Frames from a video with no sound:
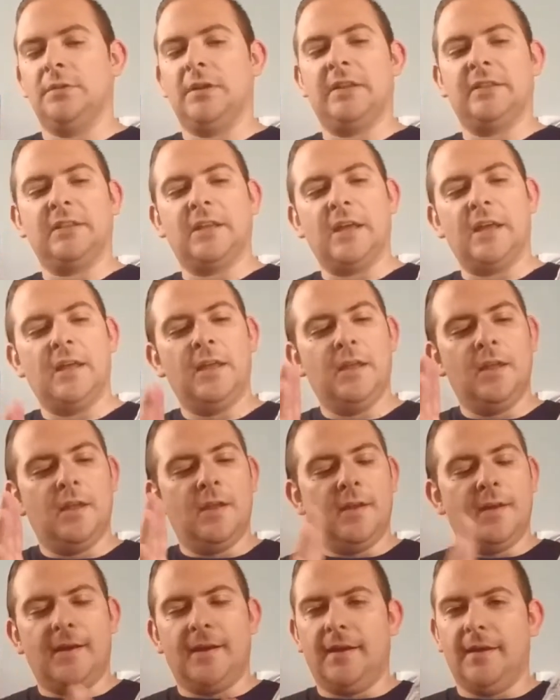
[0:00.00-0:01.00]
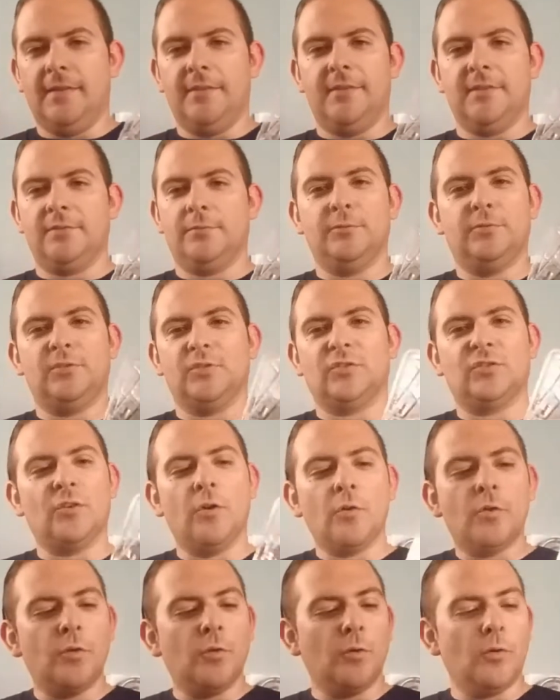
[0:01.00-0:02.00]
I thought this was just
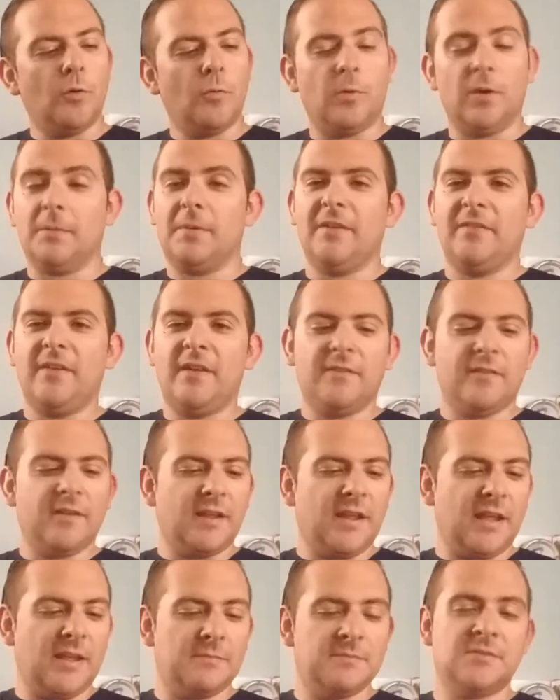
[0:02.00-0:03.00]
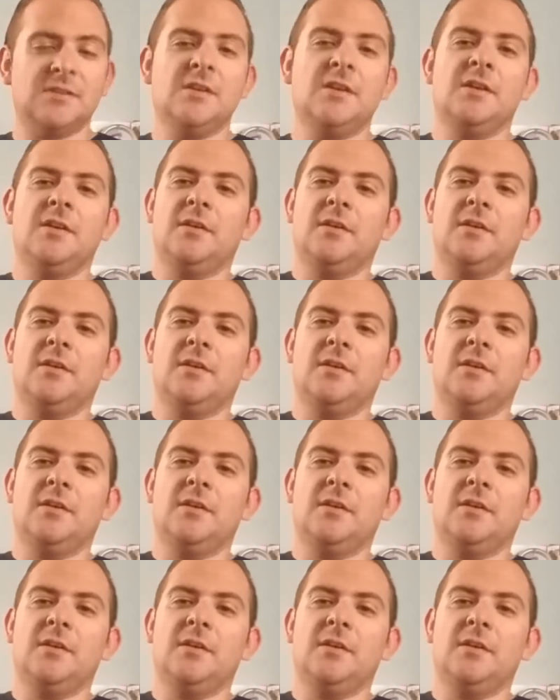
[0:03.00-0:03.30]
so cool. One of my favorite games.